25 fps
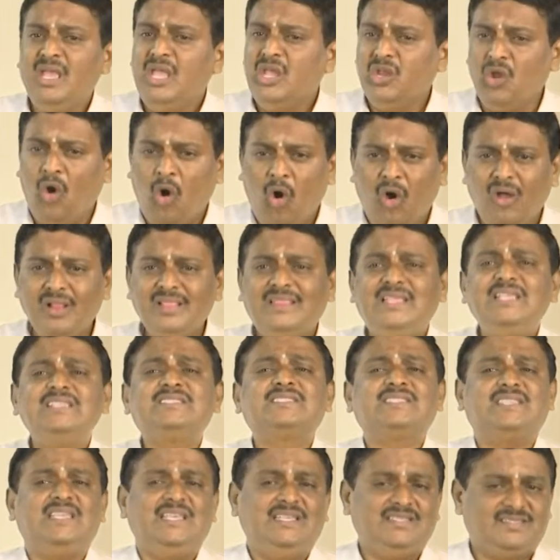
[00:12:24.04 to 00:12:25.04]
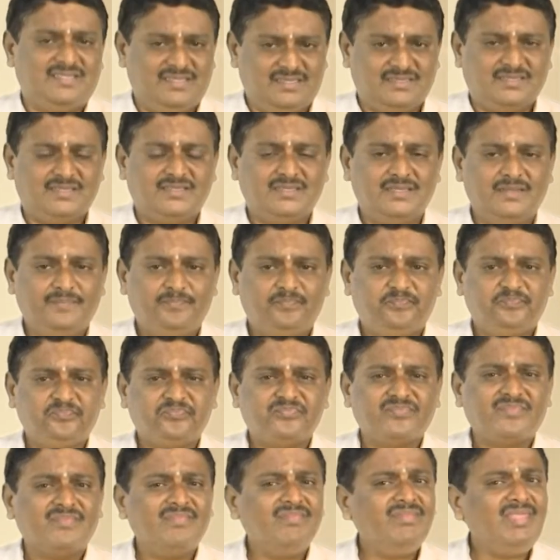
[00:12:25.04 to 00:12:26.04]
In all these cases,
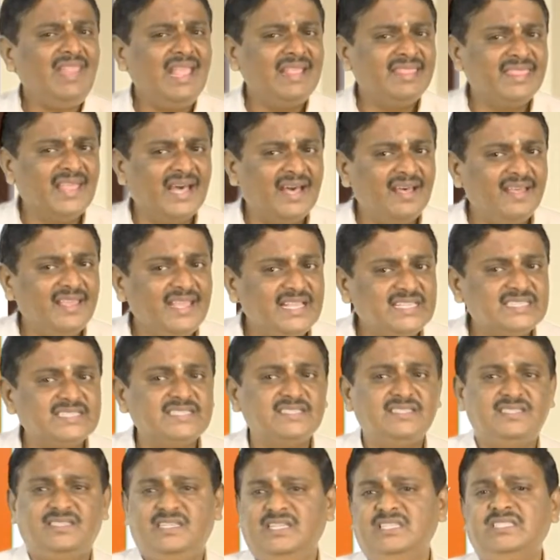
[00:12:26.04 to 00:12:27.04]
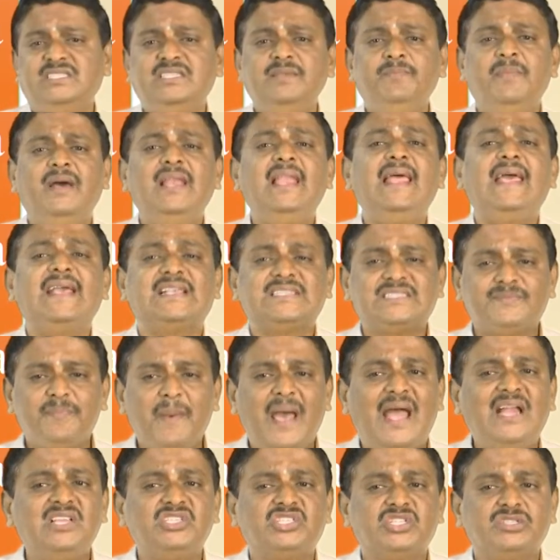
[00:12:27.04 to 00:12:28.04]
the decimal
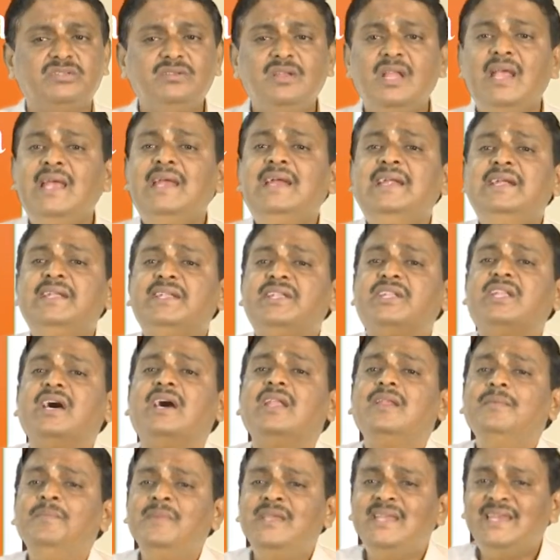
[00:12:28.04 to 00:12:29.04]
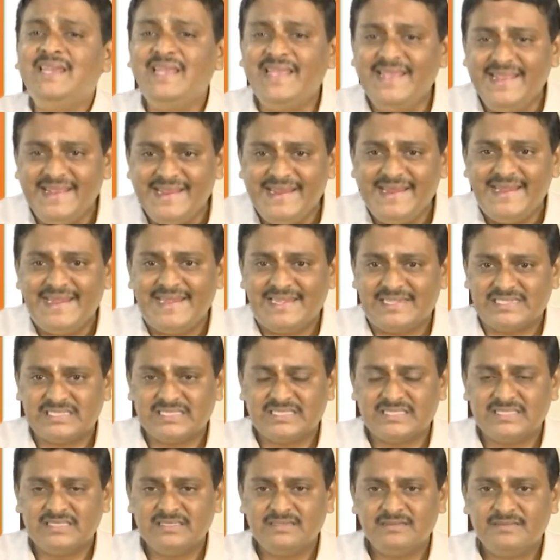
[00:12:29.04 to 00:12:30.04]
expansion
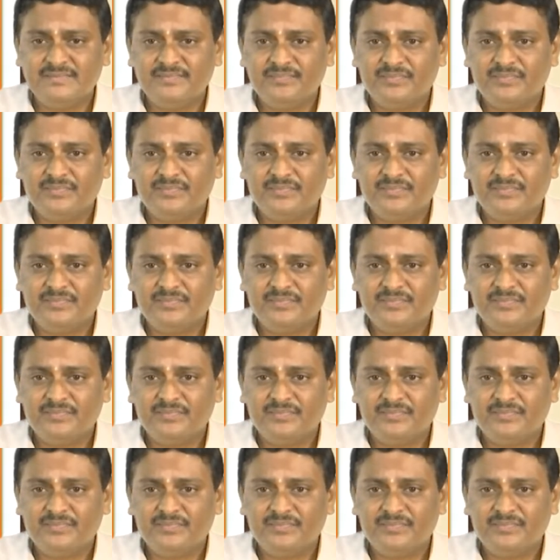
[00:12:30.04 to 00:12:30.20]
terminates,